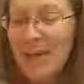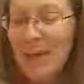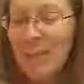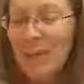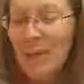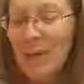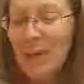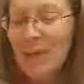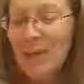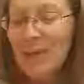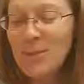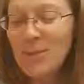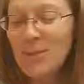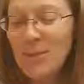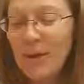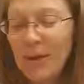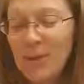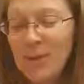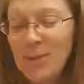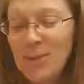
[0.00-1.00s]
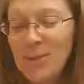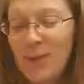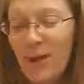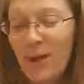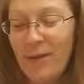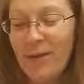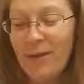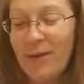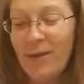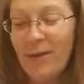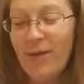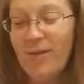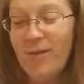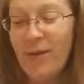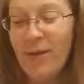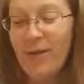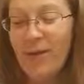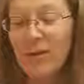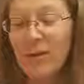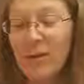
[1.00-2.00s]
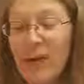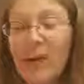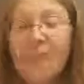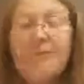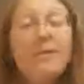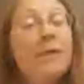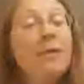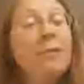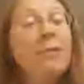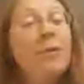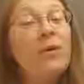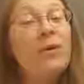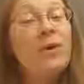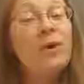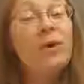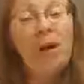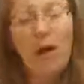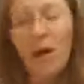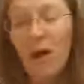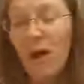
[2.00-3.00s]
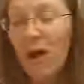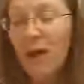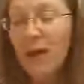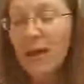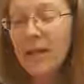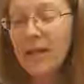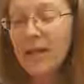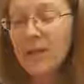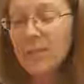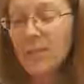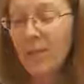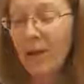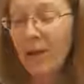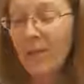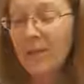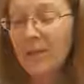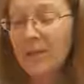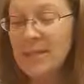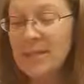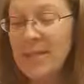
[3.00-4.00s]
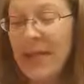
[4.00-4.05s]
But when his brothers saw that their father loved him more than all his brothers,